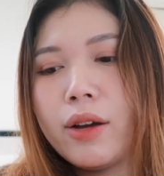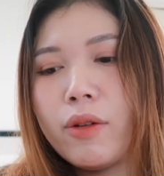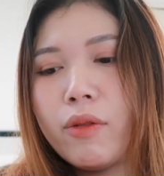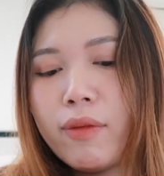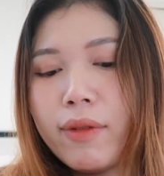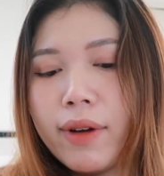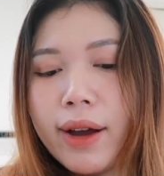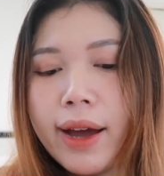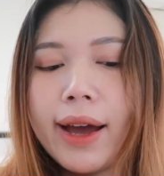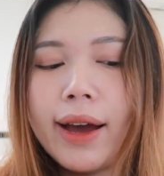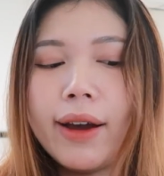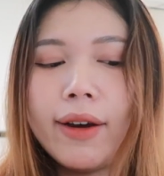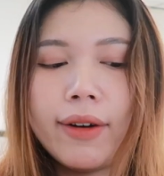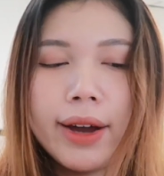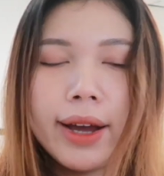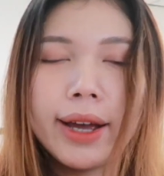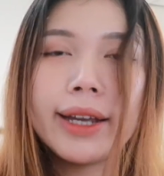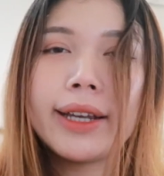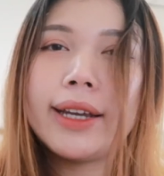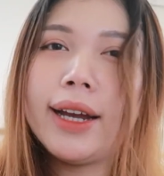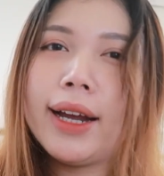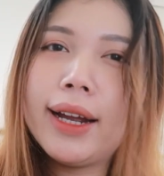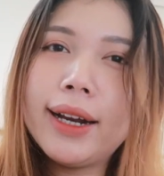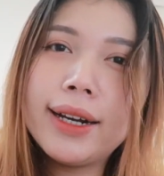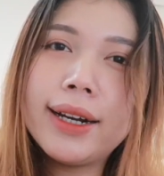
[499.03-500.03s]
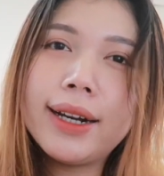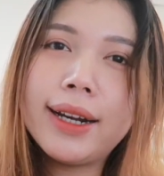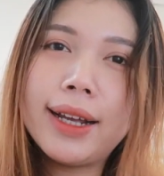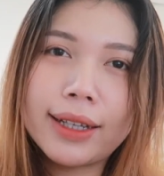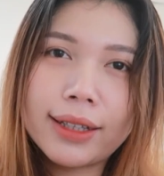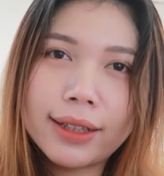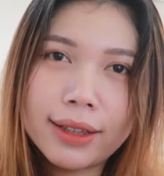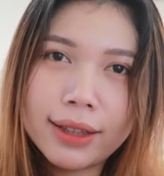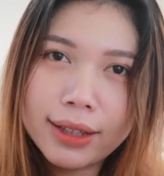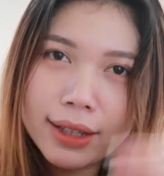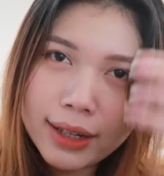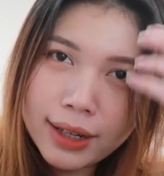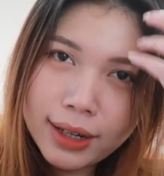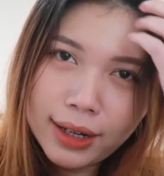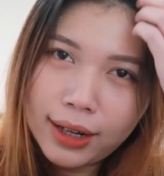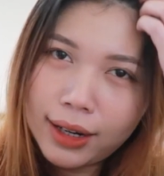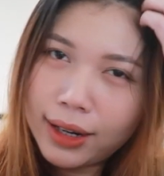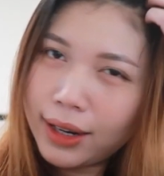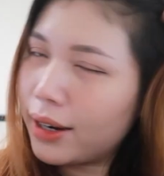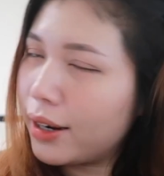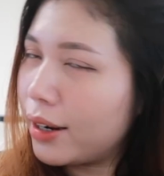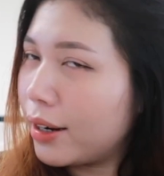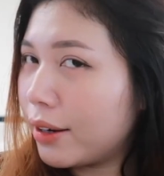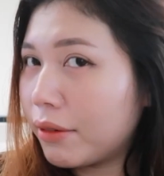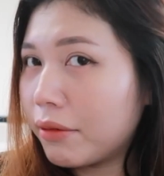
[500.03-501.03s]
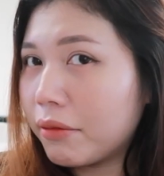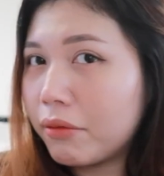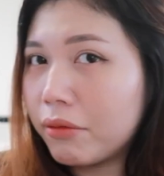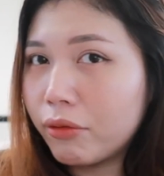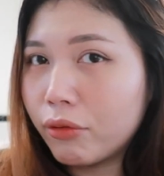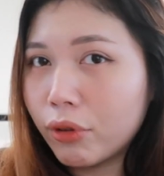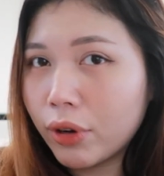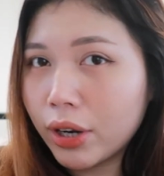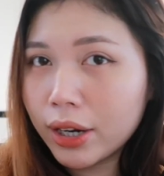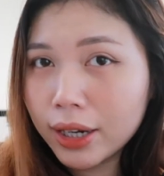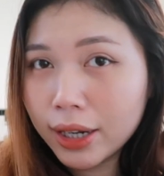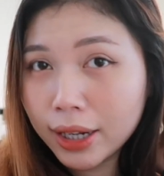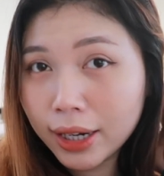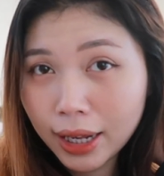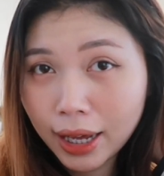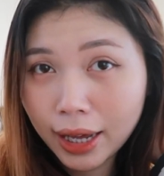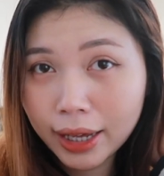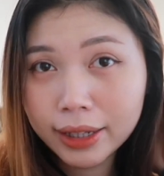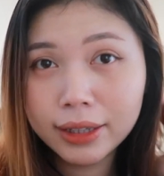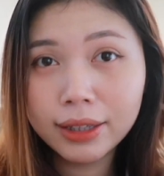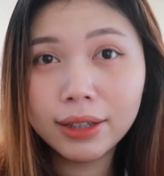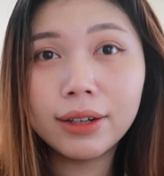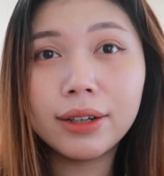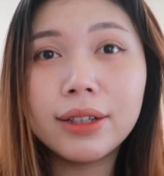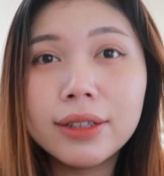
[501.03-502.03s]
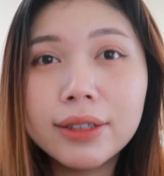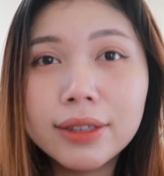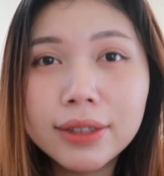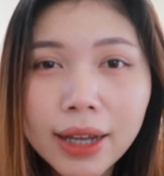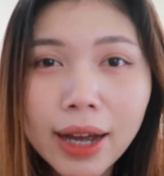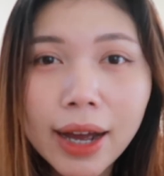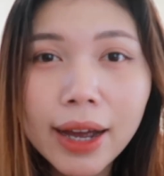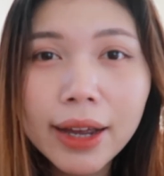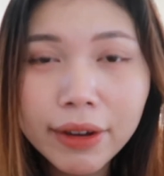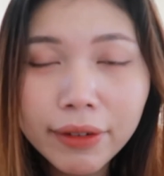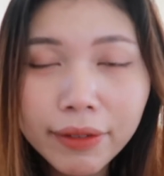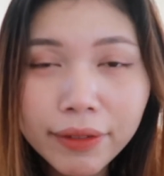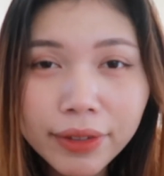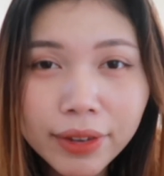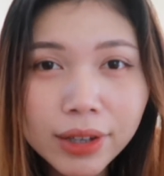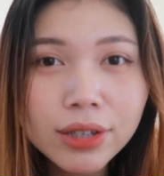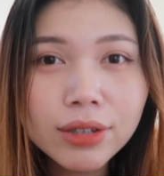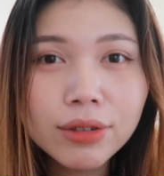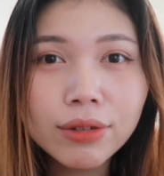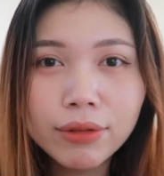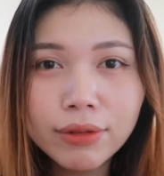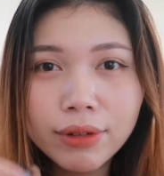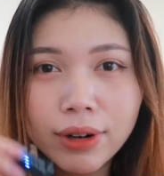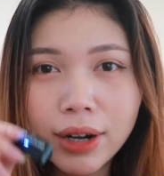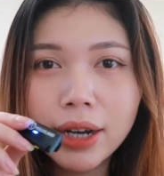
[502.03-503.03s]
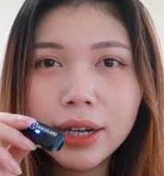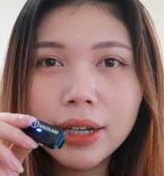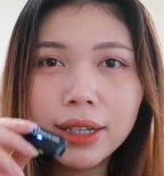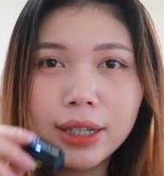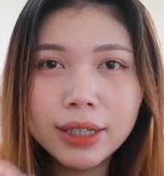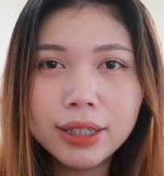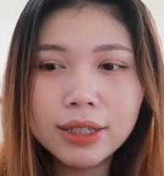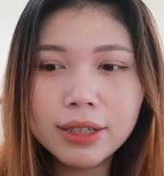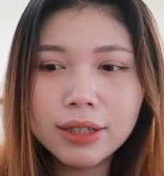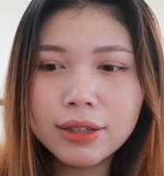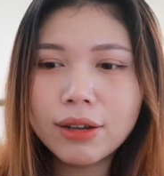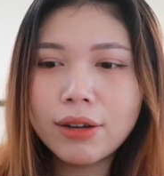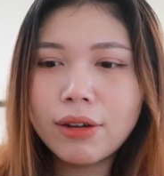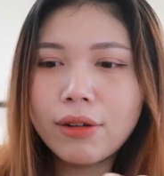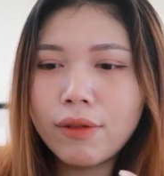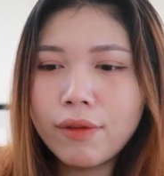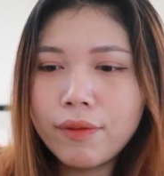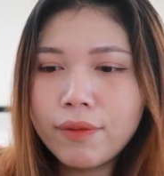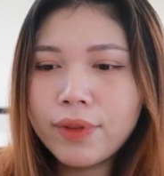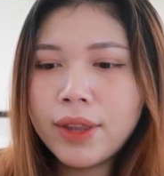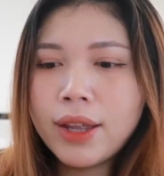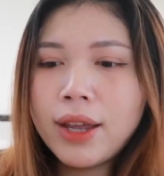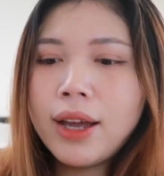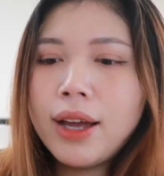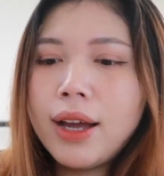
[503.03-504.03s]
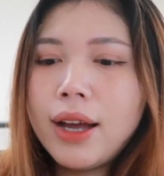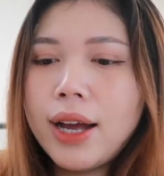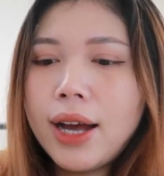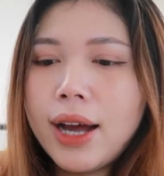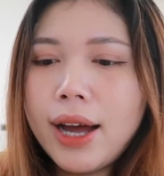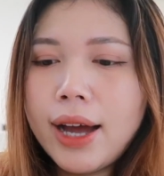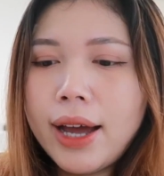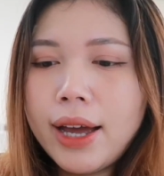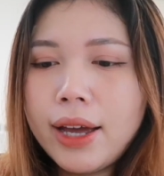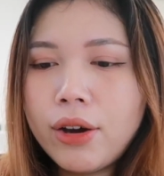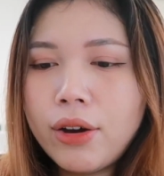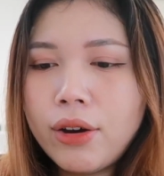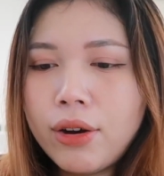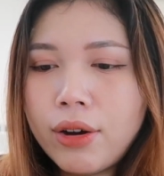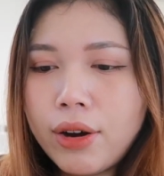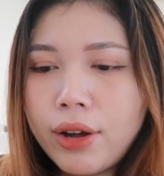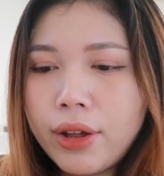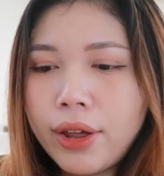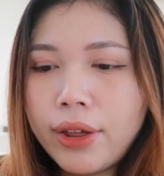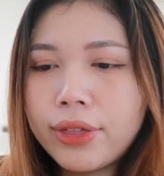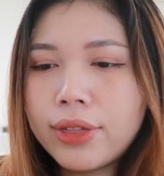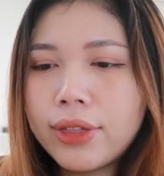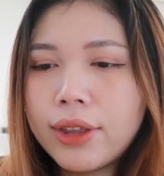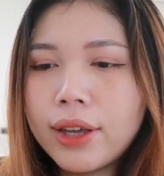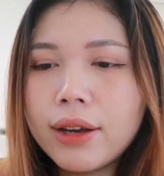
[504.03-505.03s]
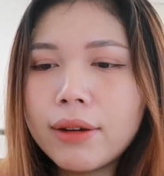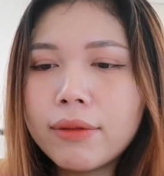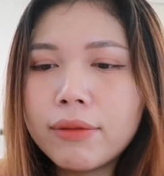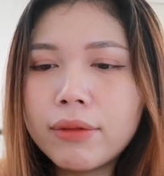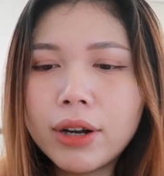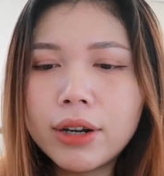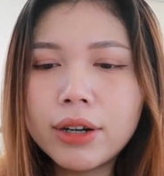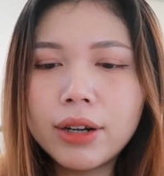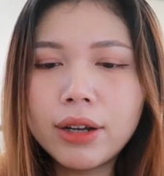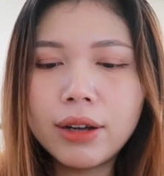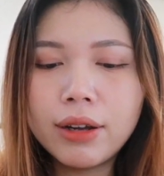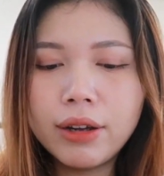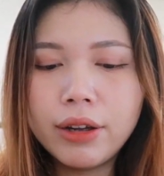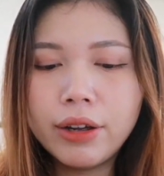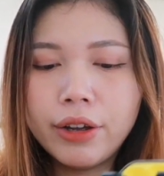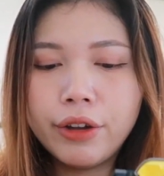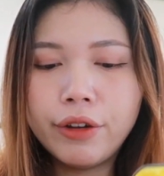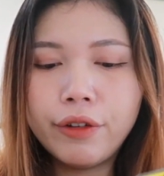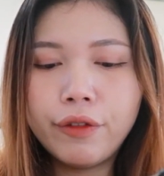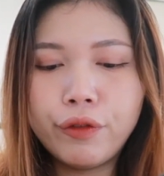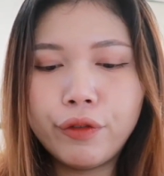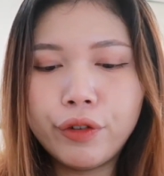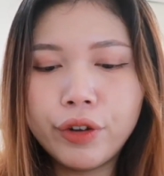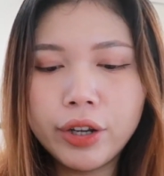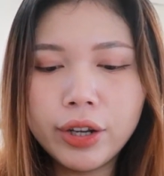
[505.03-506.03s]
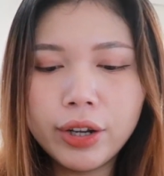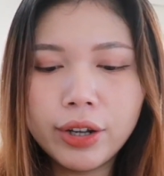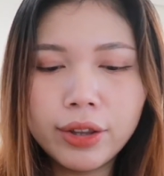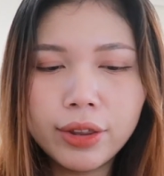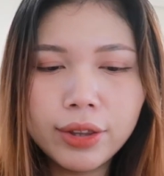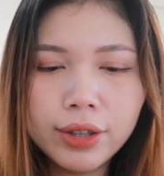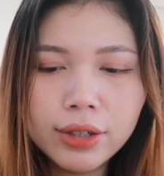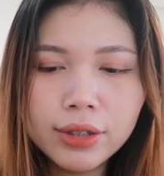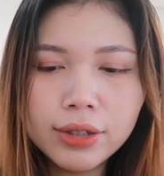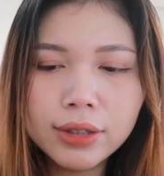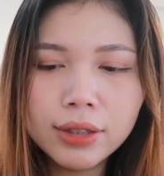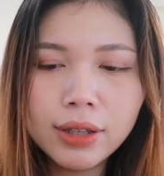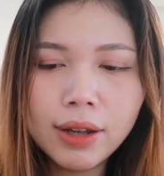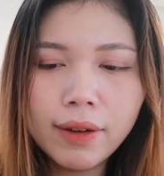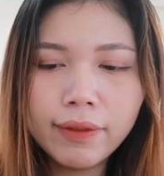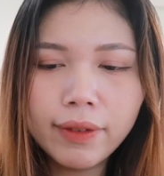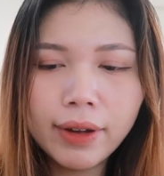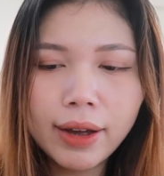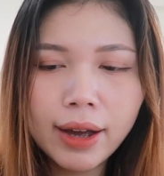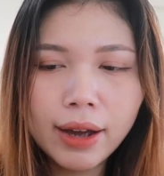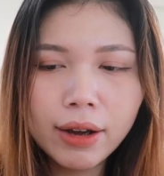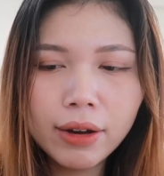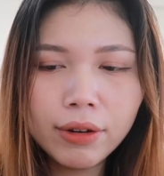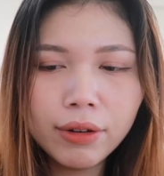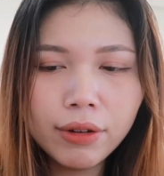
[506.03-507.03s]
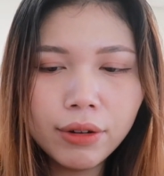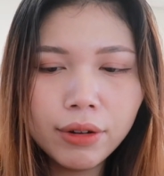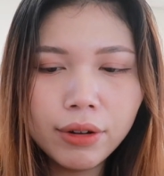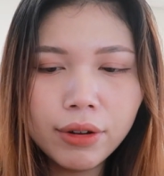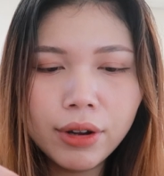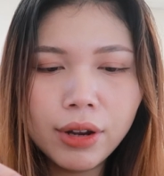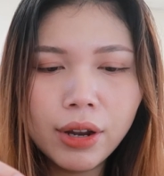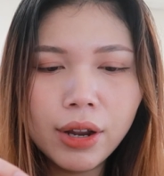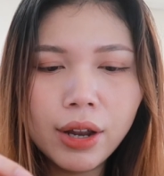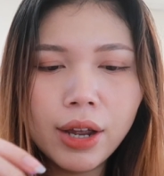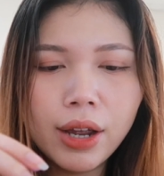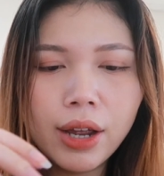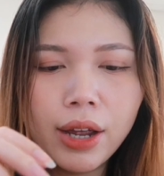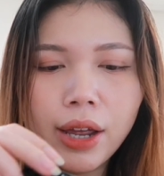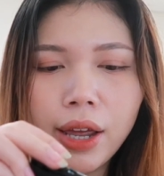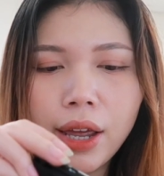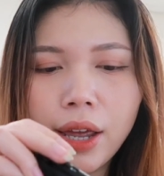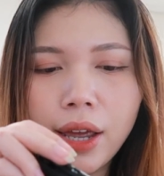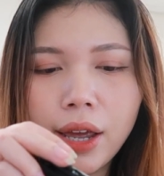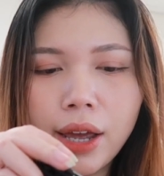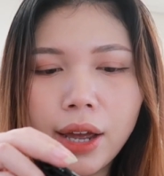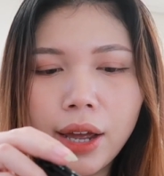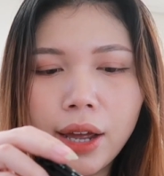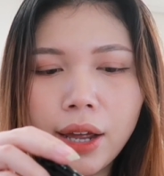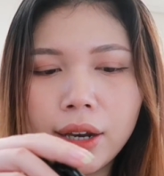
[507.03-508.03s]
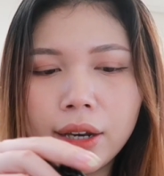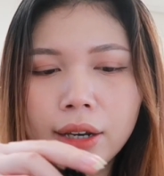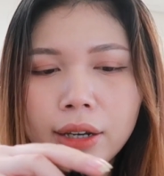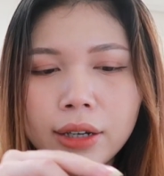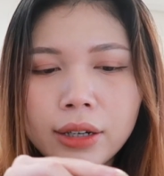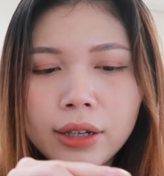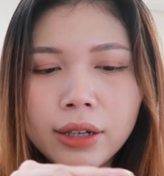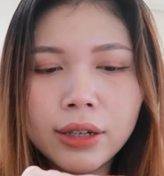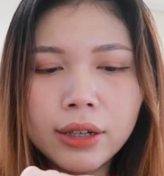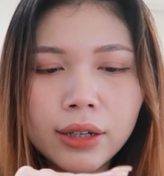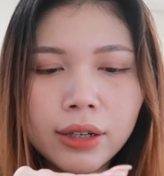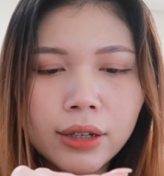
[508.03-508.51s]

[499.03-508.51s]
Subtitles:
Wow, I kind of like really like the design of this already. So I think I'm gonna figure this stuff out and